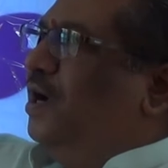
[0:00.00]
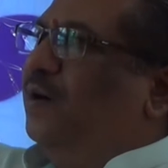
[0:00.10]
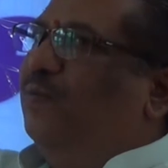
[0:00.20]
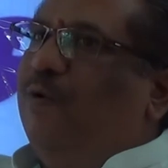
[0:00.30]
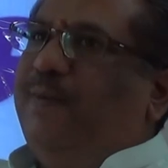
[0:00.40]

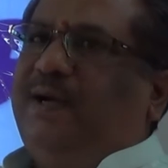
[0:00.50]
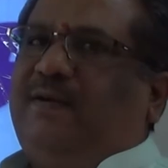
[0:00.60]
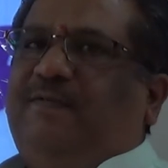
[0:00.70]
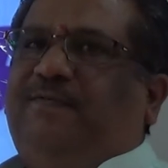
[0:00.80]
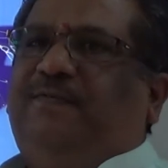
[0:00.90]
Movement
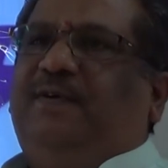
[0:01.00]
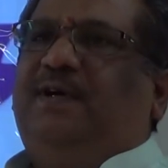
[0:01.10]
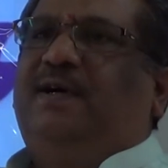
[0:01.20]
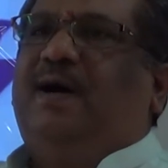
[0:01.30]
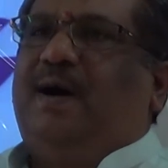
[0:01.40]
of
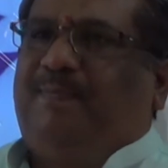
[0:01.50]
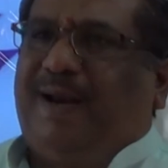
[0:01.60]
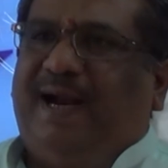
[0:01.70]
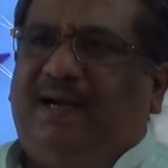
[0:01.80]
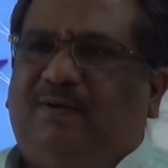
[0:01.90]
a
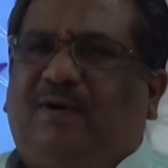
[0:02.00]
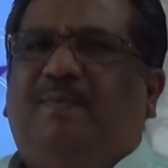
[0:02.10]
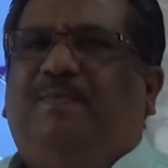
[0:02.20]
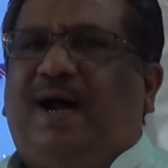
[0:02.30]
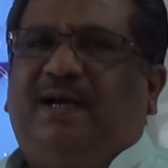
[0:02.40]
plant or
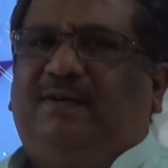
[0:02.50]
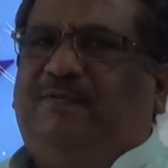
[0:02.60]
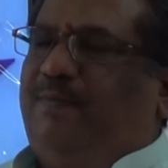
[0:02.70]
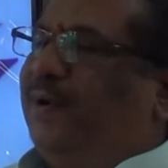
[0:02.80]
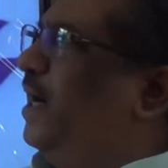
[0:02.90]
a part of
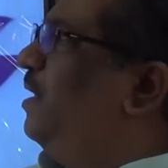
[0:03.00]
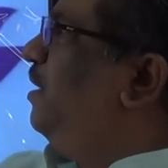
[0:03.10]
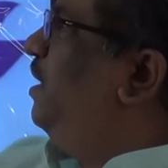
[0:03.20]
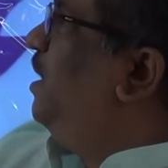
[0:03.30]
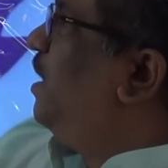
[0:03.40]
a plant
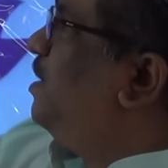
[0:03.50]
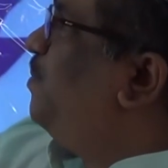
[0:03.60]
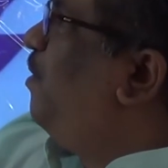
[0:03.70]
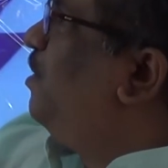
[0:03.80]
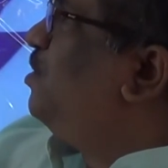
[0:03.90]
in
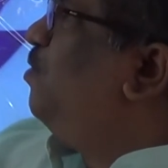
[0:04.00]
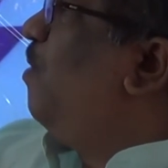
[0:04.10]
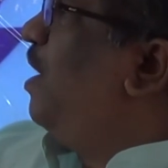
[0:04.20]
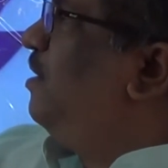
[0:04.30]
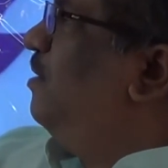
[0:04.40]
response to
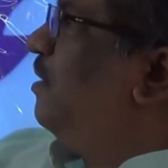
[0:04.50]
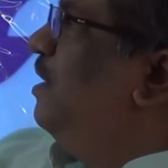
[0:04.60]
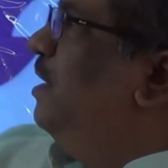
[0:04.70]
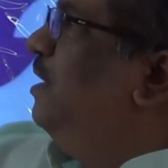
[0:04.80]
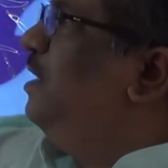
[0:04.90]
water
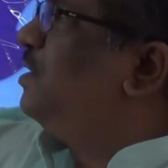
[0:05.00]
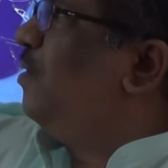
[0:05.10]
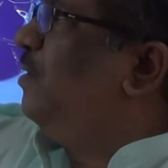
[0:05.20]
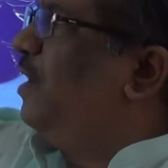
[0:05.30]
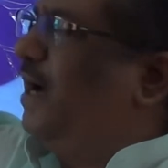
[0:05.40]
is
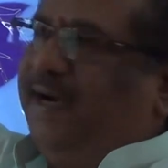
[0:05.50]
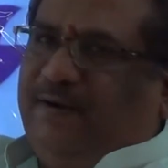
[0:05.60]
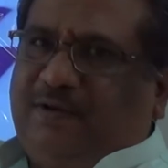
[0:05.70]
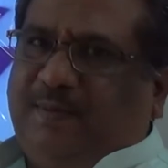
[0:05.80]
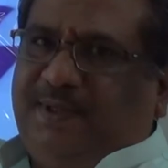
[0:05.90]
called
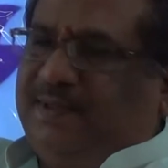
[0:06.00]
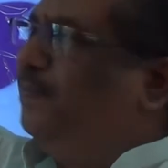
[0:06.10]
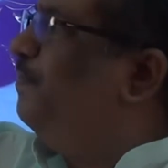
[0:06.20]
hydrotropism.